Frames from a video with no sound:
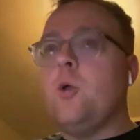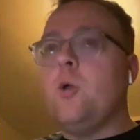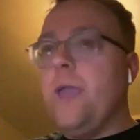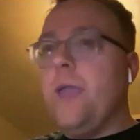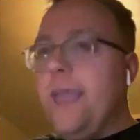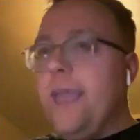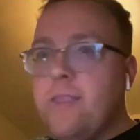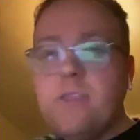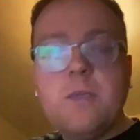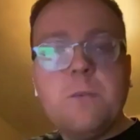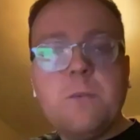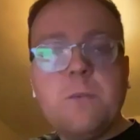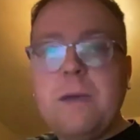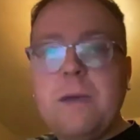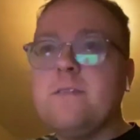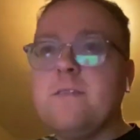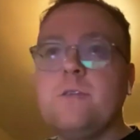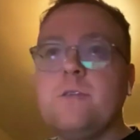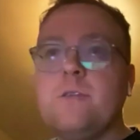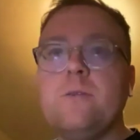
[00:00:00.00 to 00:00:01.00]

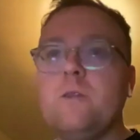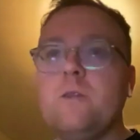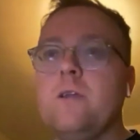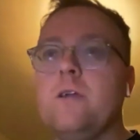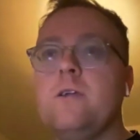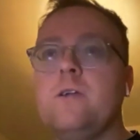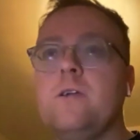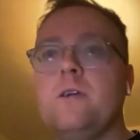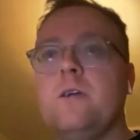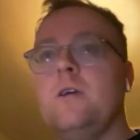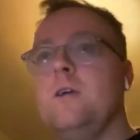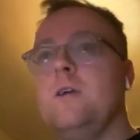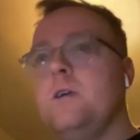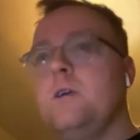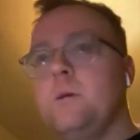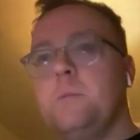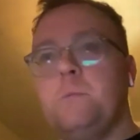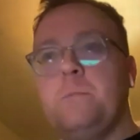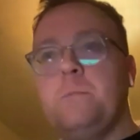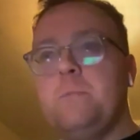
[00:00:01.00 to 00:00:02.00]
Independently,
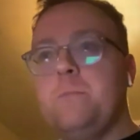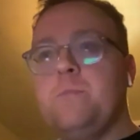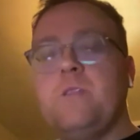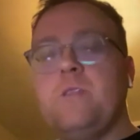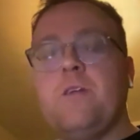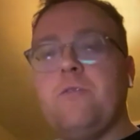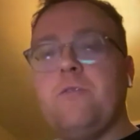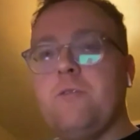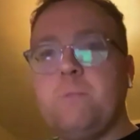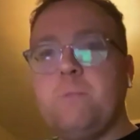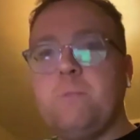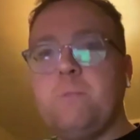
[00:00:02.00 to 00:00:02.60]
different